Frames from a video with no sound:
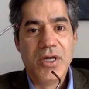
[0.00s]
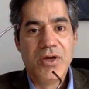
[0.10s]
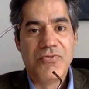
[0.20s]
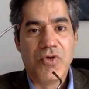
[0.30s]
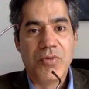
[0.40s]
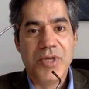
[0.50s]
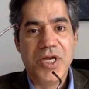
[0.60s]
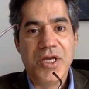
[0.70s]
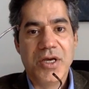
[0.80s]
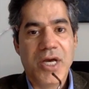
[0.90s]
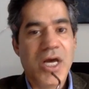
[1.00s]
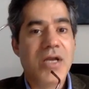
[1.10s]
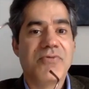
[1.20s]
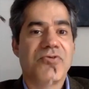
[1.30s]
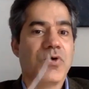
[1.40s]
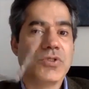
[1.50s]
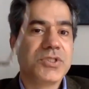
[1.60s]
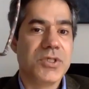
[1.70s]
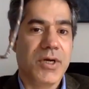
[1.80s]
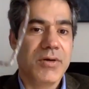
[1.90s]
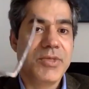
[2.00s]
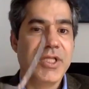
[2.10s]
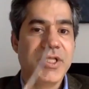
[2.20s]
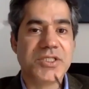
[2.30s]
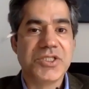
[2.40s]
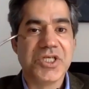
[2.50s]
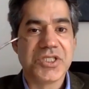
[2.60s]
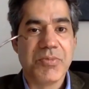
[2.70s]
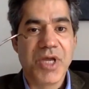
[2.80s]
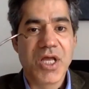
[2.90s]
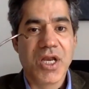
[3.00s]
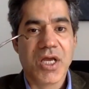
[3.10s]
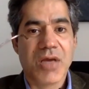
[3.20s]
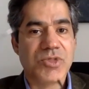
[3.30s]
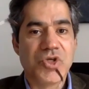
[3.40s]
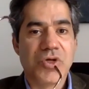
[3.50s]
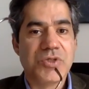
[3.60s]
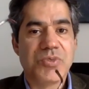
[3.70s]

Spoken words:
for media. And of course, this is just the beginning. Amazon is